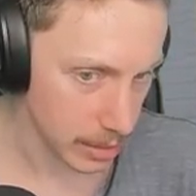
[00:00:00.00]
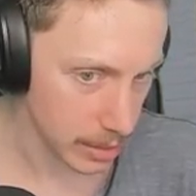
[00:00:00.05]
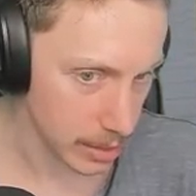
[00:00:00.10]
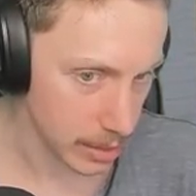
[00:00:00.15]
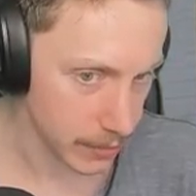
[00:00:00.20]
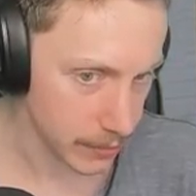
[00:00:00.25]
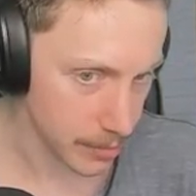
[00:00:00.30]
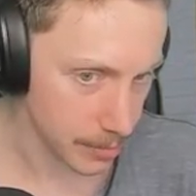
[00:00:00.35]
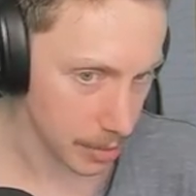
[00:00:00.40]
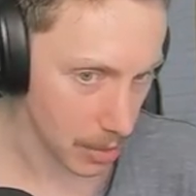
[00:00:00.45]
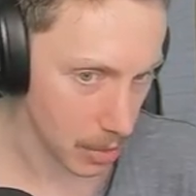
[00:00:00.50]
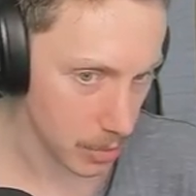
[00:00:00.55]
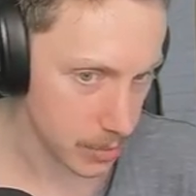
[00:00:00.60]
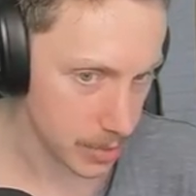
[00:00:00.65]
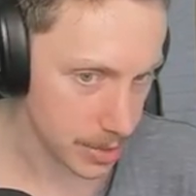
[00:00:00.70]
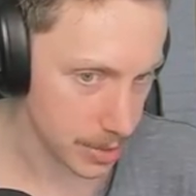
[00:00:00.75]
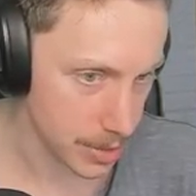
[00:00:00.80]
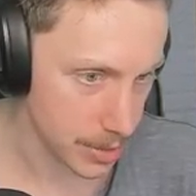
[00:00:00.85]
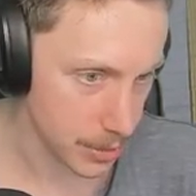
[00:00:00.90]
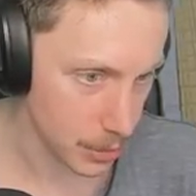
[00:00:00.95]
any of the
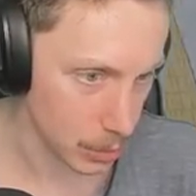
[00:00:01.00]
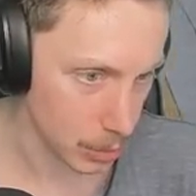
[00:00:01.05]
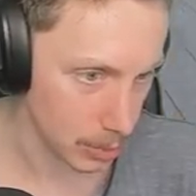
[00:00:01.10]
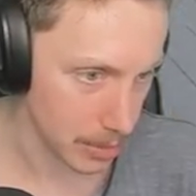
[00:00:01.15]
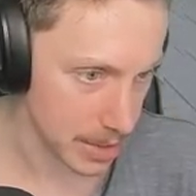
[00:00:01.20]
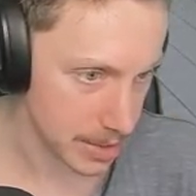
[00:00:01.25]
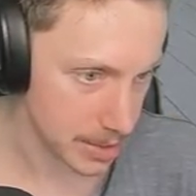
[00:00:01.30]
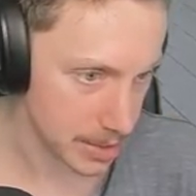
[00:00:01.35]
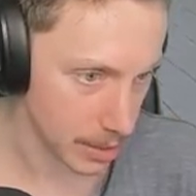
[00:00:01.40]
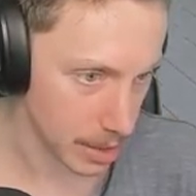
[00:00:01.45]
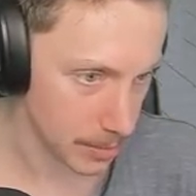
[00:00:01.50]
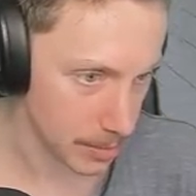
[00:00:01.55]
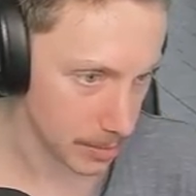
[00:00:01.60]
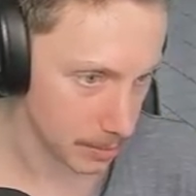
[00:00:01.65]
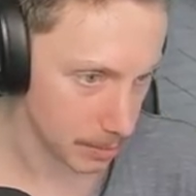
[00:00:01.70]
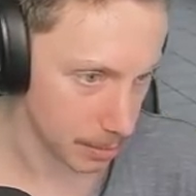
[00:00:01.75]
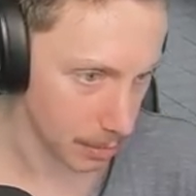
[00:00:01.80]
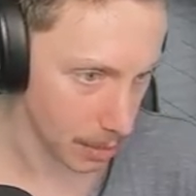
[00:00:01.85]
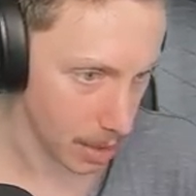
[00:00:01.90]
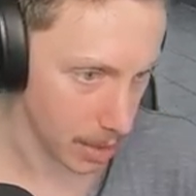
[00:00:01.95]
posters are all messed up.
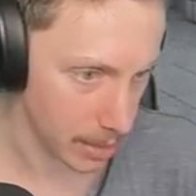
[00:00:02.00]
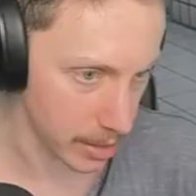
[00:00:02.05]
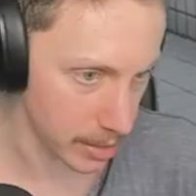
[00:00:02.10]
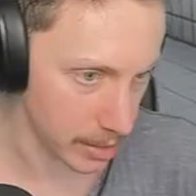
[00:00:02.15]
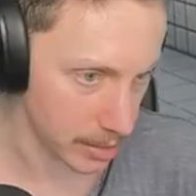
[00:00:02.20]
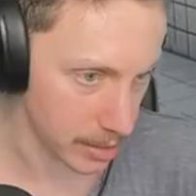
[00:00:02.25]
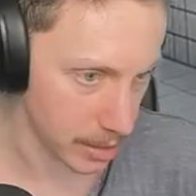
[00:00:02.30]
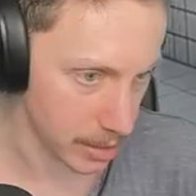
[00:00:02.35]
Brian